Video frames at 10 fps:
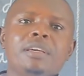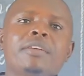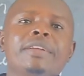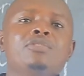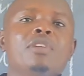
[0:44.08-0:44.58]

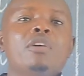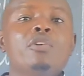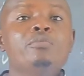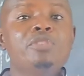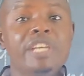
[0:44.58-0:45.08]
regular
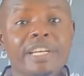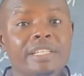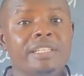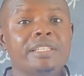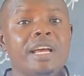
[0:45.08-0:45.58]

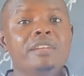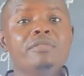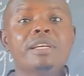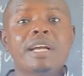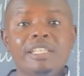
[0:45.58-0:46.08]
objects and
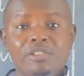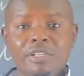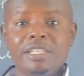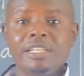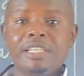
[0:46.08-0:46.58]
we
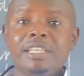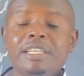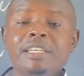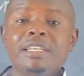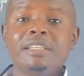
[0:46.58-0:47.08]
calculated
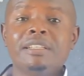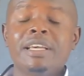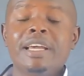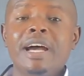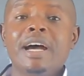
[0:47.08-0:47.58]
e, uh,
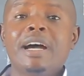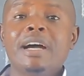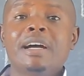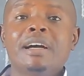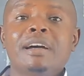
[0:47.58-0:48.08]
their,
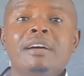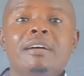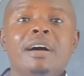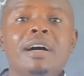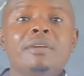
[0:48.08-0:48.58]

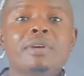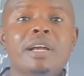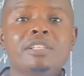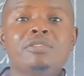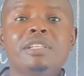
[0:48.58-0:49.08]
uh, we
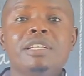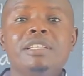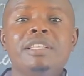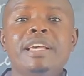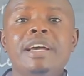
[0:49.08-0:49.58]

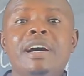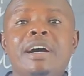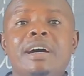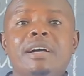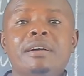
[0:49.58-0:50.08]
calculated
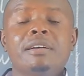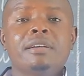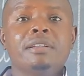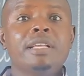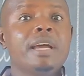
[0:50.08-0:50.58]
their,
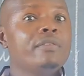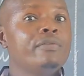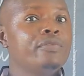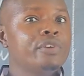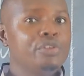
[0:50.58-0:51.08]
their
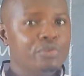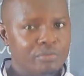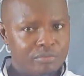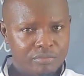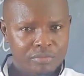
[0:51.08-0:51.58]

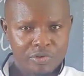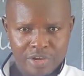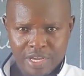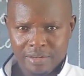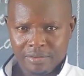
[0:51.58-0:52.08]
volume,
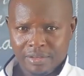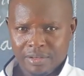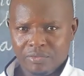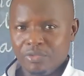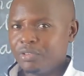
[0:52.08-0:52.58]
okay?
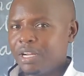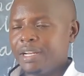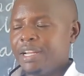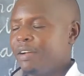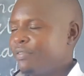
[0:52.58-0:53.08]
We looked
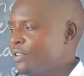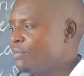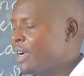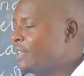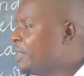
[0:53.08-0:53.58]
at their
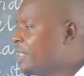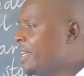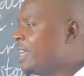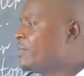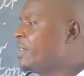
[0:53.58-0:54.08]
volume and we
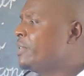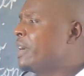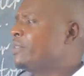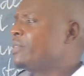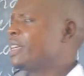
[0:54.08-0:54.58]
said that when you
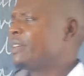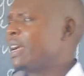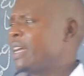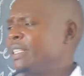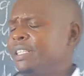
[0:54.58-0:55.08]
are looking
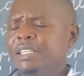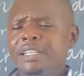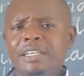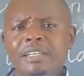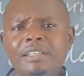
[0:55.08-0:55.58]
at uh,
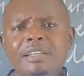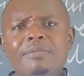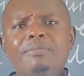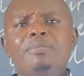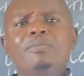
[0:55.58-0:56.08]

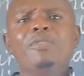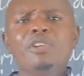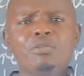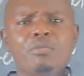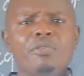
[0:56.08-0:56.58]
the
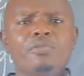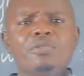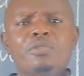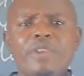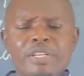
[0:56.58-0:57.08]
volume
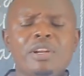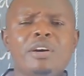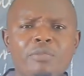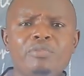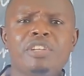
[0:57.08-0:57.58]
of regular
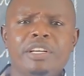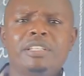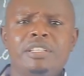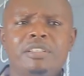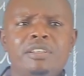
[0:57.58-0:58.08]

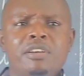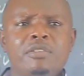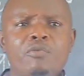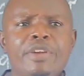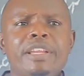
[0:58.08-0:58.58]
objects,
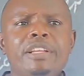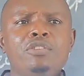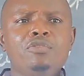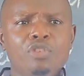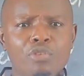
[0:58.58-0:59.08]
we
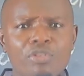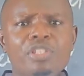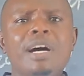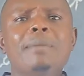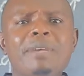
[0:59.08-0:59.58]

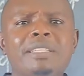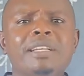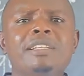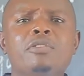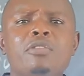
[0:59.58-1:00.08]
use a
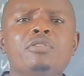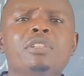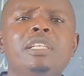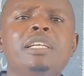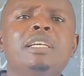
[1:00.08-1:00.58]
method
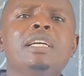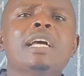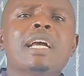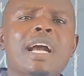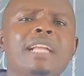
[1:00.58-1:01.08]
called
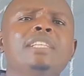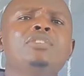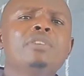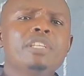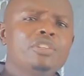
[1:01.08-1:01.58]

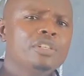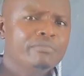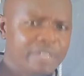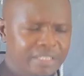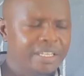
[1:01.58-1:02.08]
calculation
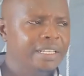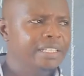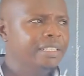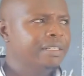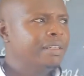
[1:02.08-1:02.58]

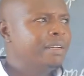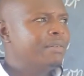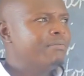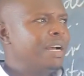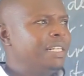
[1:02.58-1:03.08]
method.
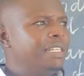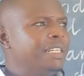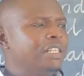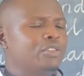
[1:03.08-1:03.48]
But uh,